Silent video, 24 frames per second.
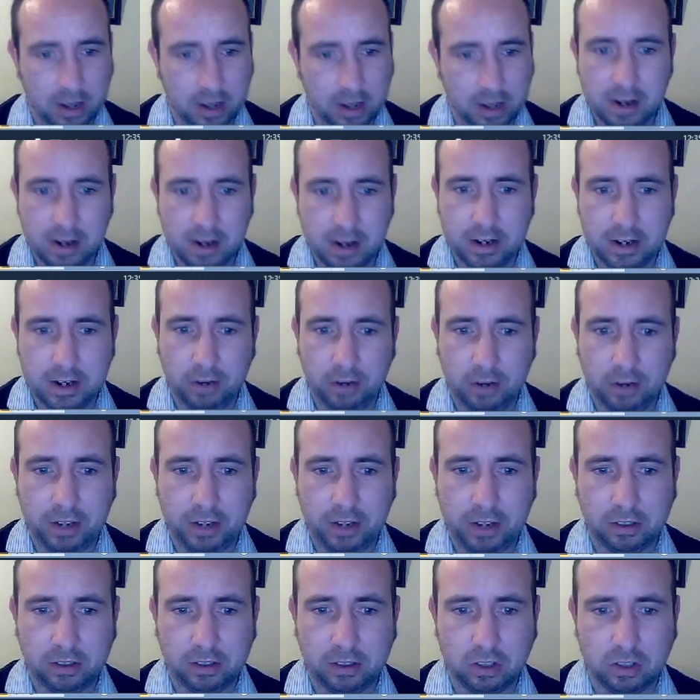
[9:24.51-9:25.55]
Now that the
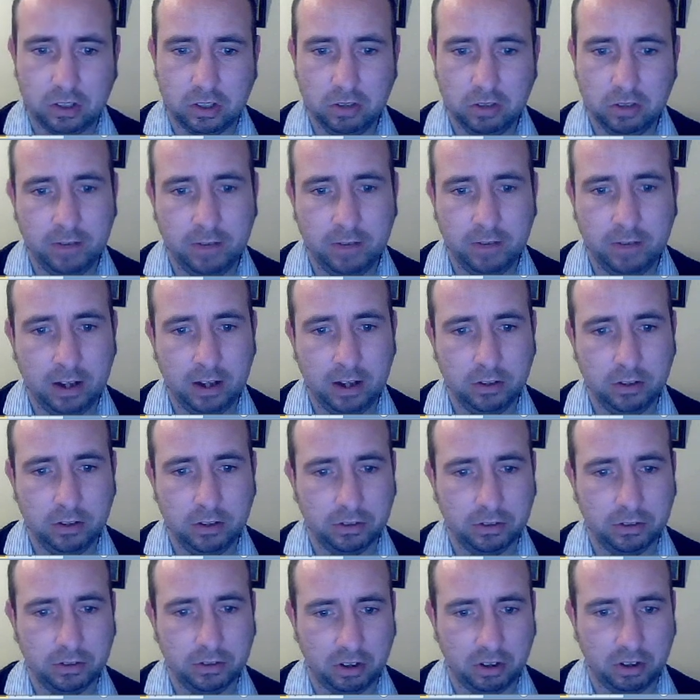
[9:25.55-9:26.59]
2 values
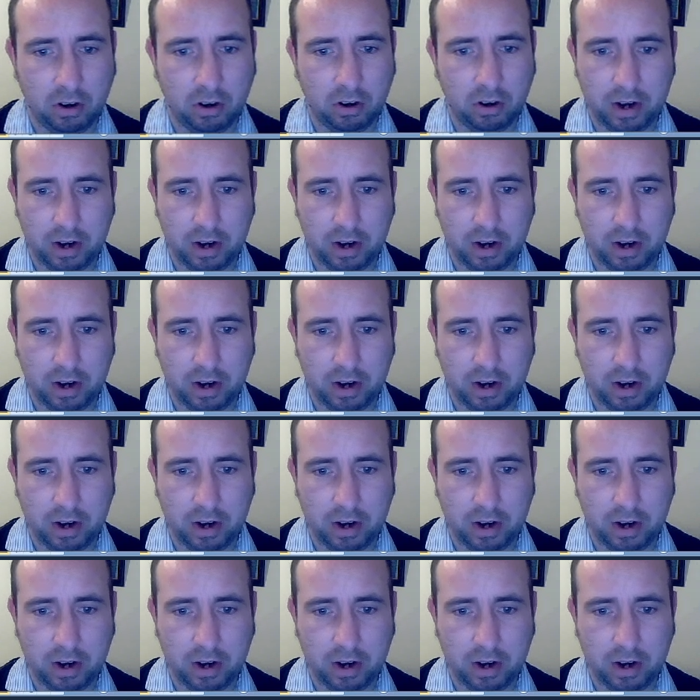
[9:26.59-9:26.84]
OR and